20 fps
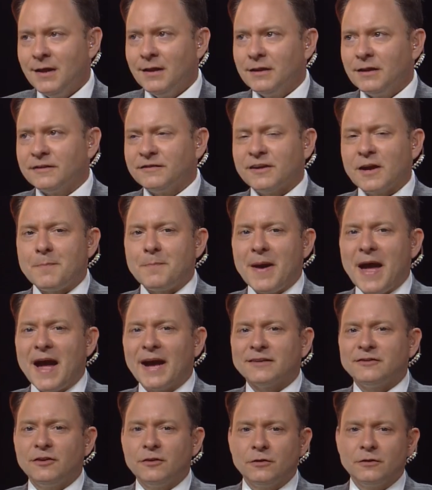Let's get
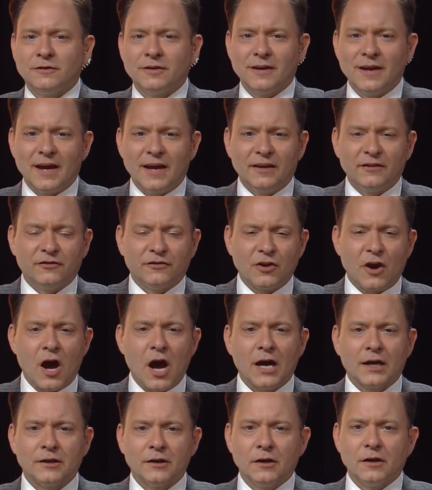back to today's
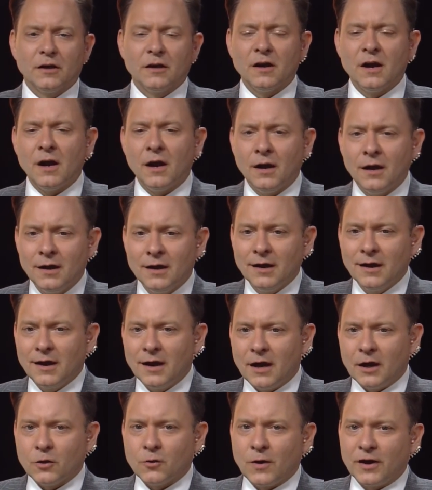talker.
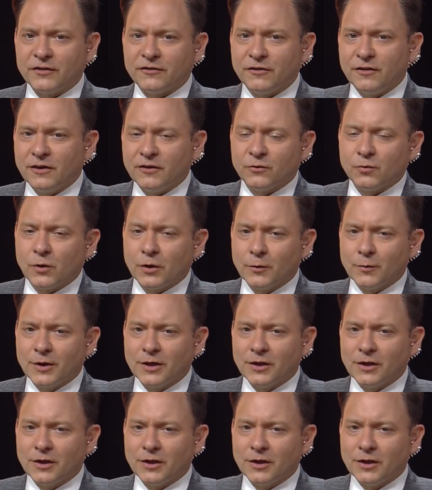Our question is, what are we